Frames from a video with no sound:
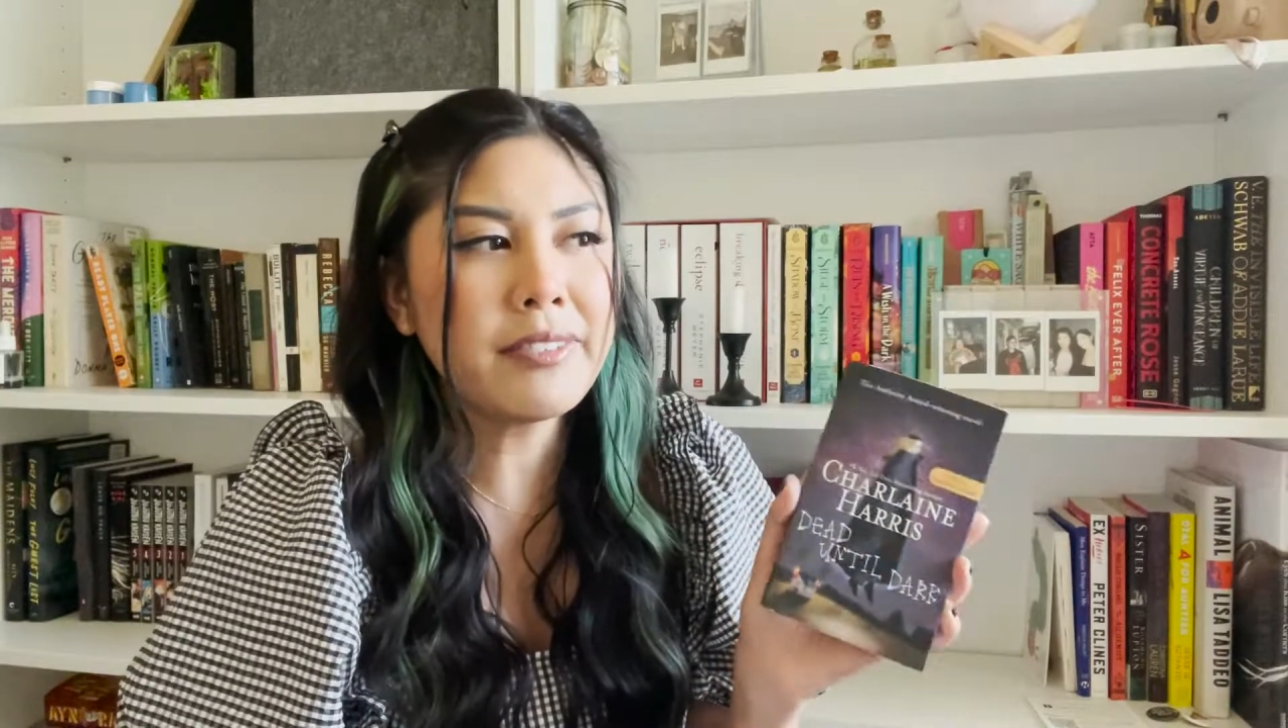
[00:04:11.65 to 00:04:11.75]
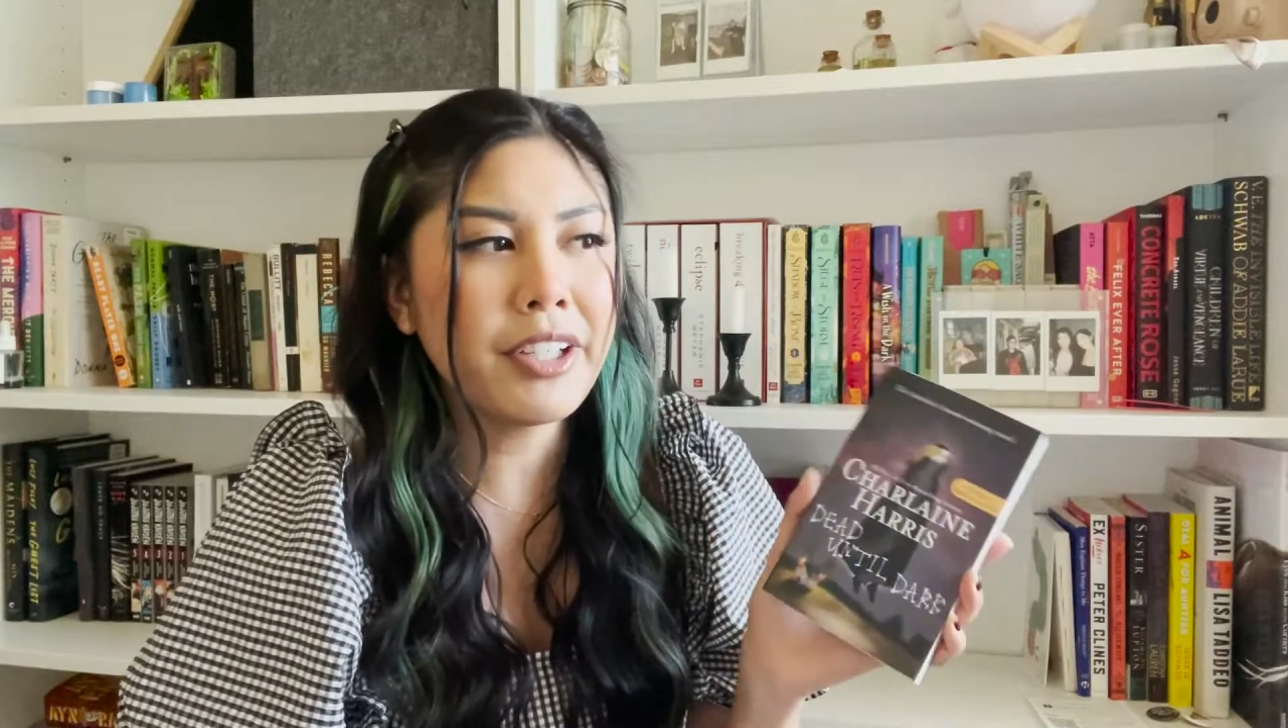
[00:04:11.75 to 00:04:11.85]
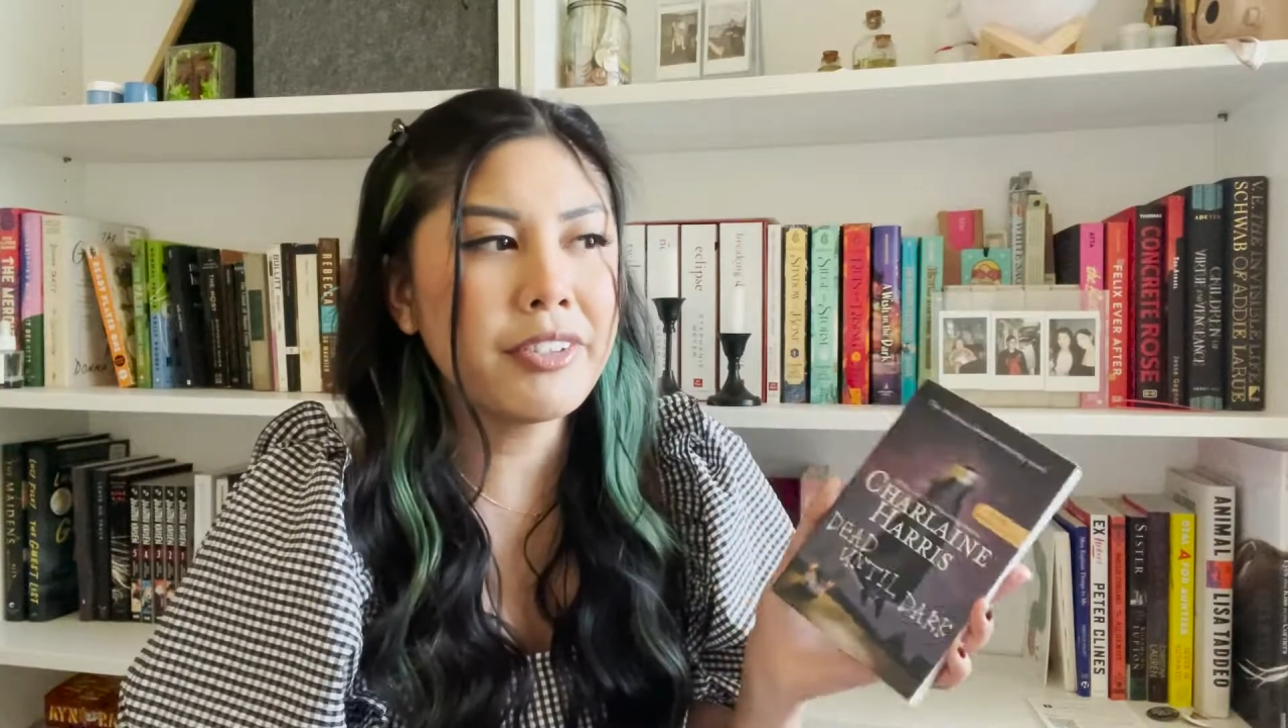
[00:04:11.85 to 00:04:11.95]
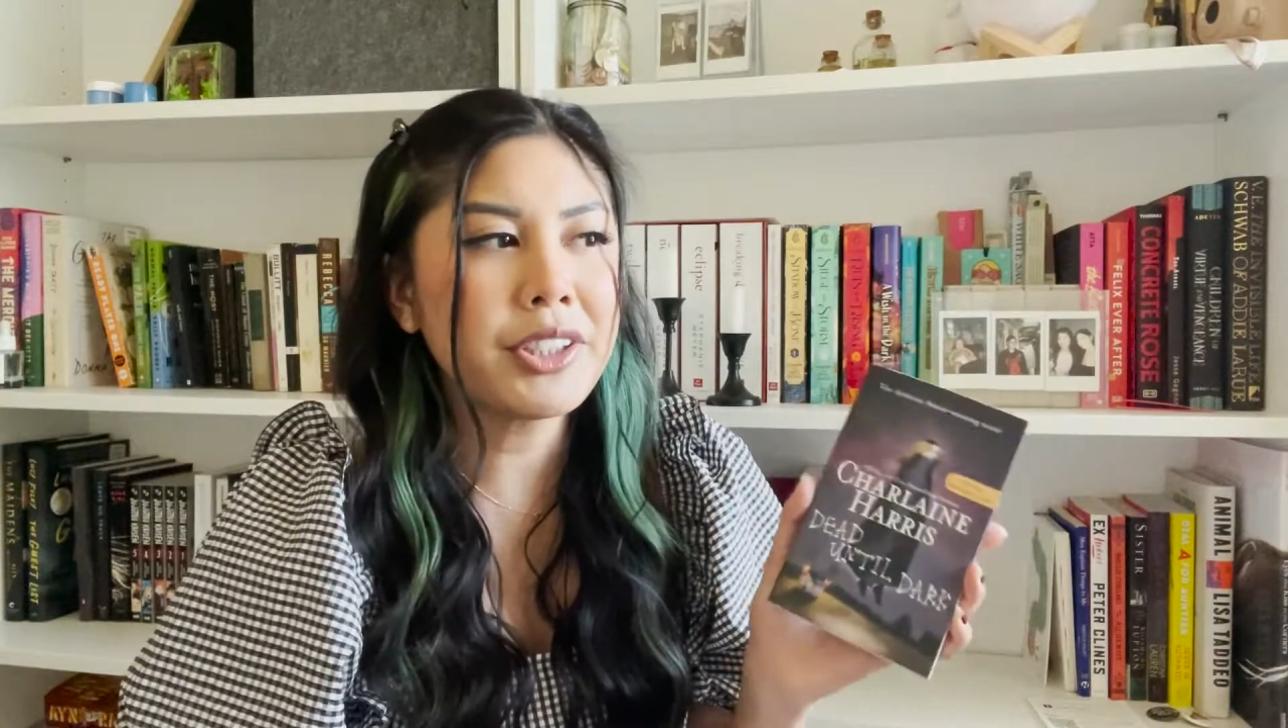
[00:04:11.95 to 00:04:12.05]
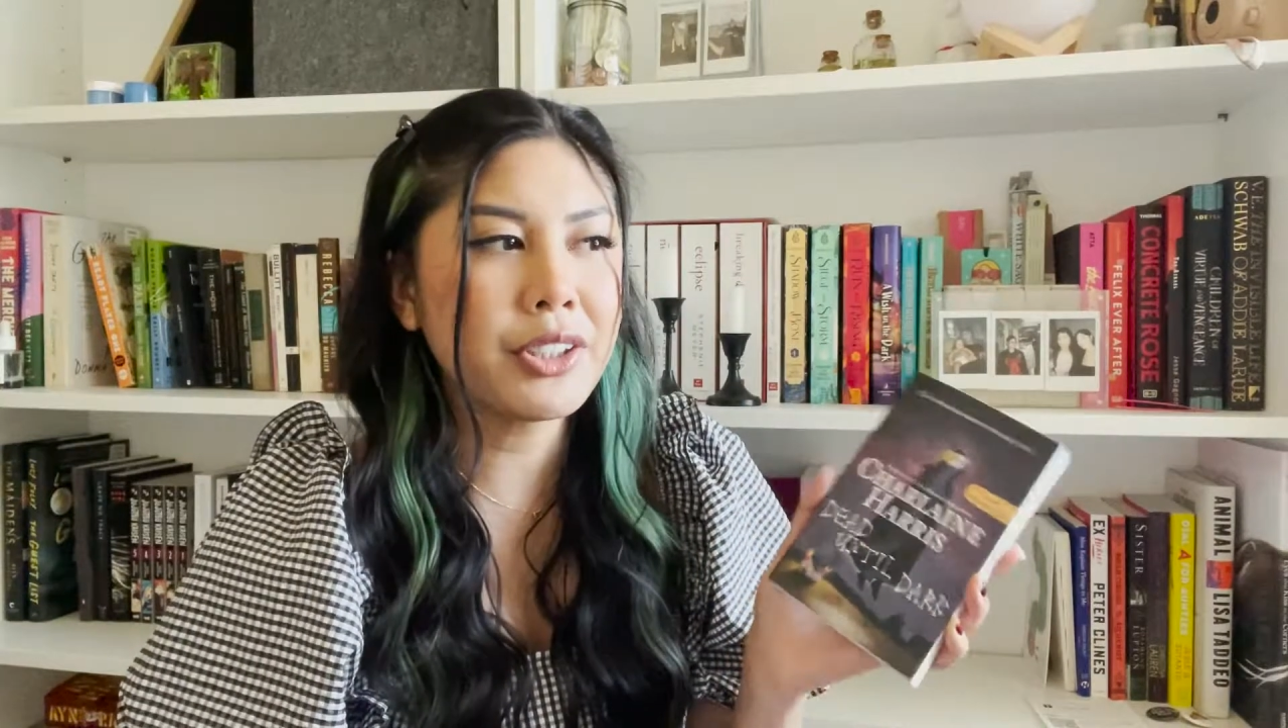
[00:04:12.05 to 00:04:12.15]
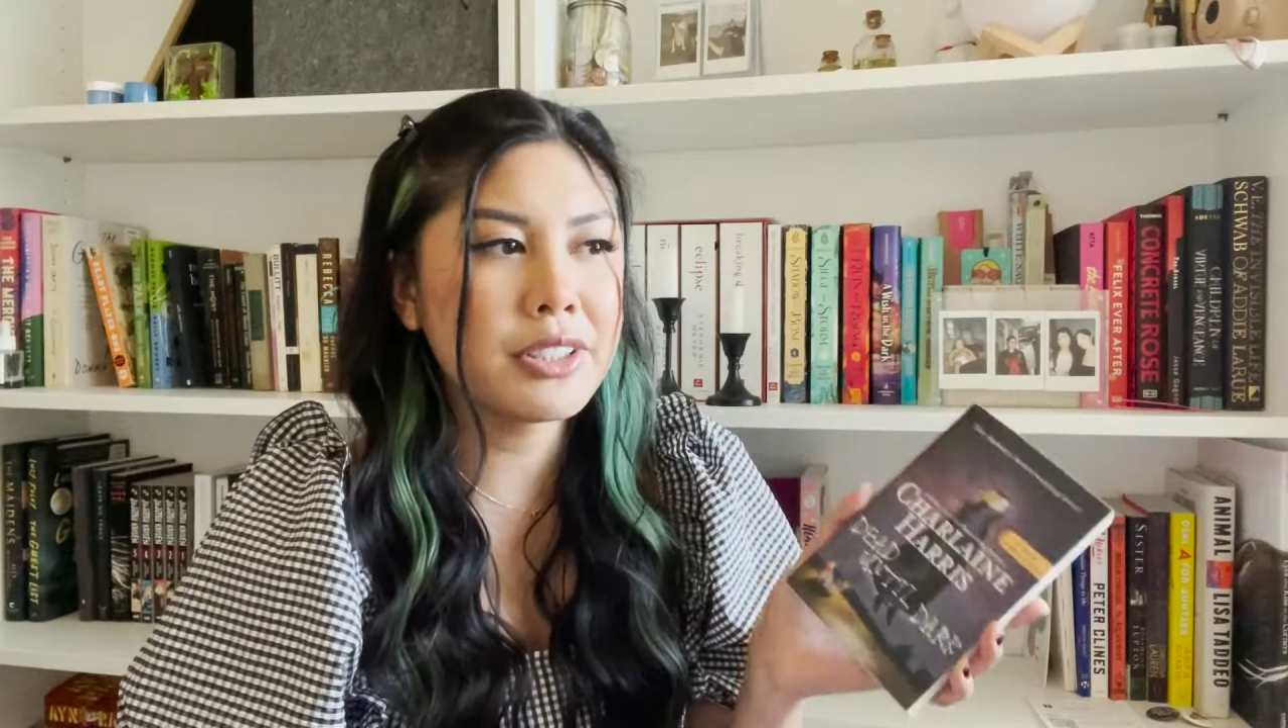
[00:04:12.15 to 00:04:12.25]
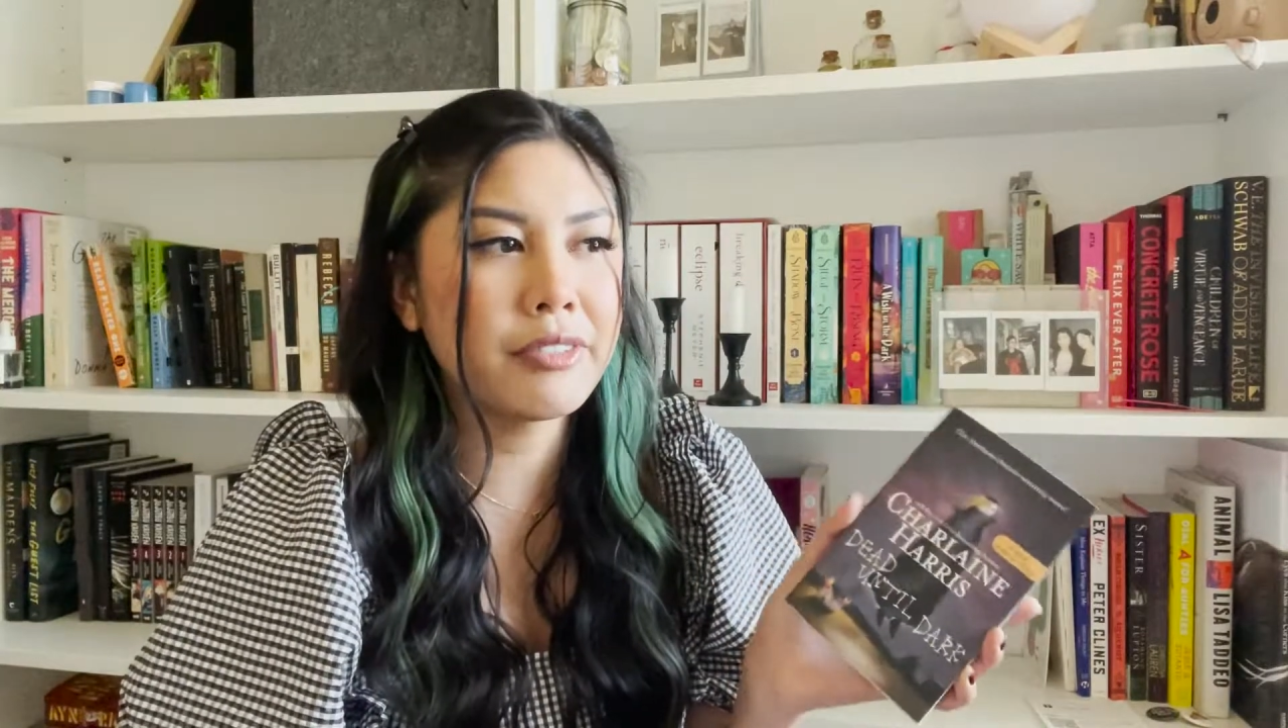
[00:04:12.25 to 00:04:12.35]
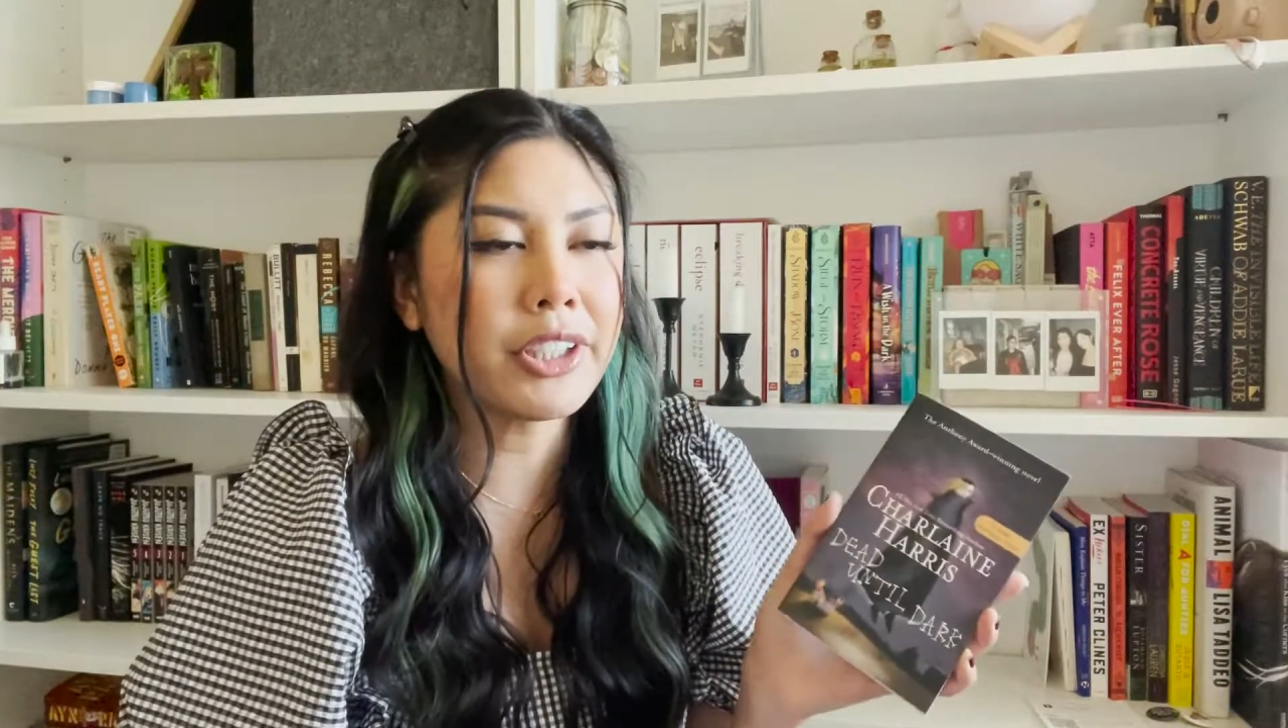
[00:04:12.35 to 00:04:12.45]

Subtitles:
favorite shows of